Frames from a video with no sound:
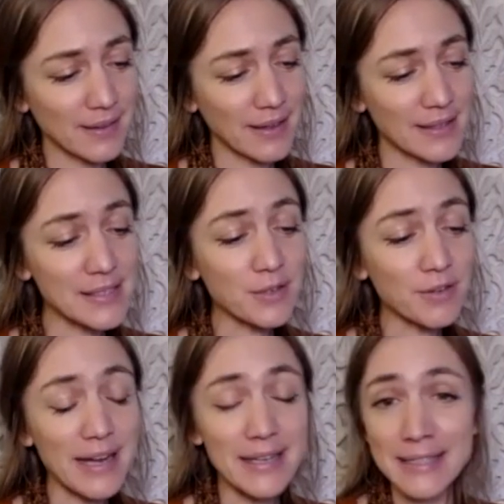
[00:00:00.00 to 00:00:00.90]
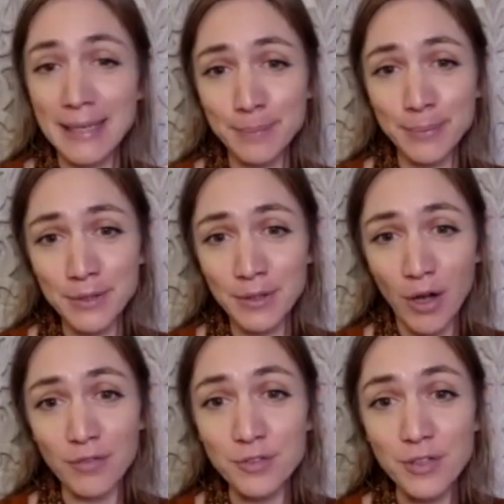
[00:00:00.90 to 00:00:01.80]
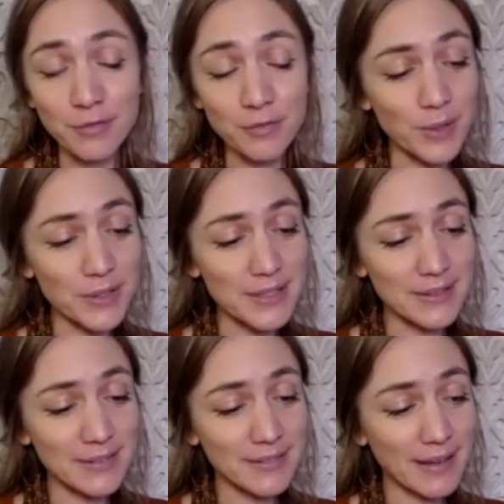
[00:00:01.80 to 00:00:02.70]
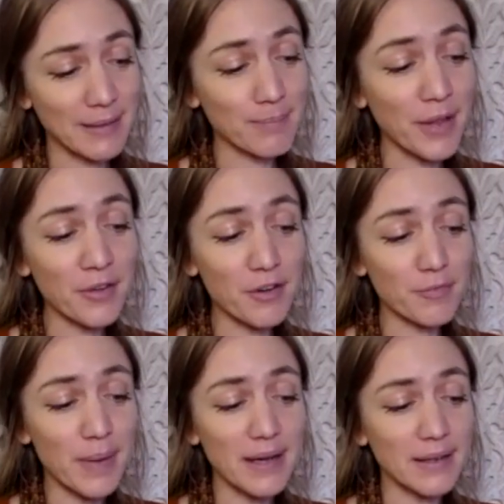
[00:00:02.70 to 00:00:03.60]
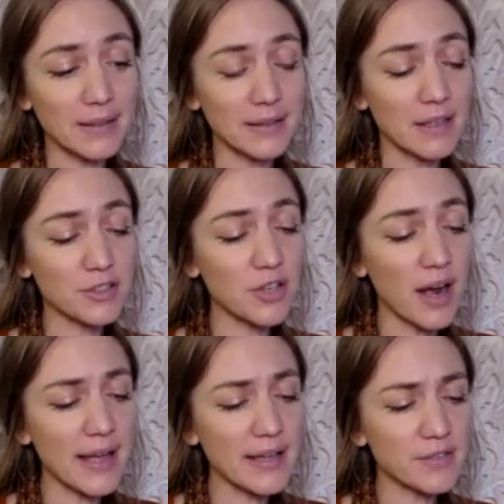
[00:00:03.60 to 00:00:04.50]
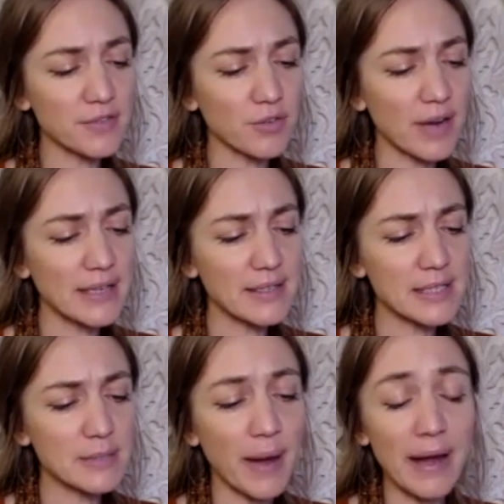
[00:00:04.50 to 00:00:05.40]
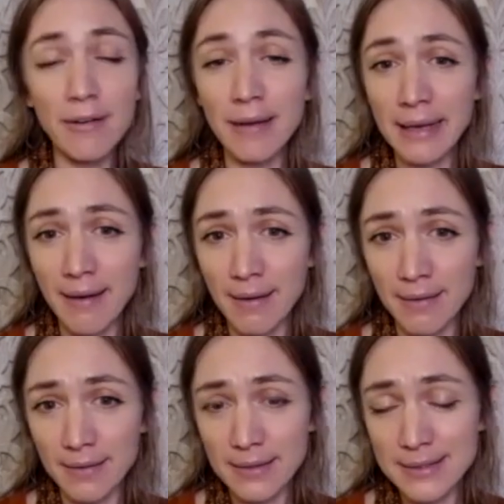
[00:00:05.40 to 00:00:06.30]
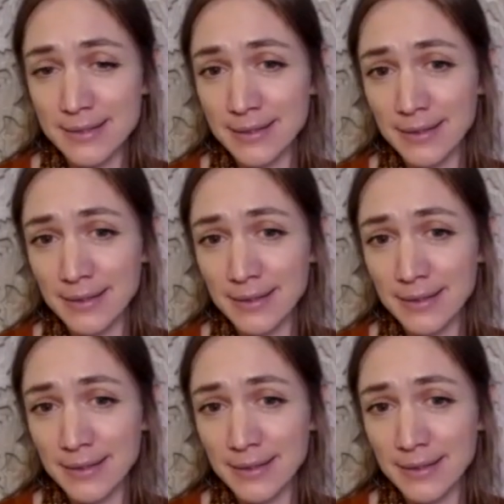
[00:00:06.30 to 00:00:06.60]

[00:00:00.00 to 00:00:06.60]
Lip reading: It is a great temple of driftwood and mother of pearl, a triad of great spiraling arcs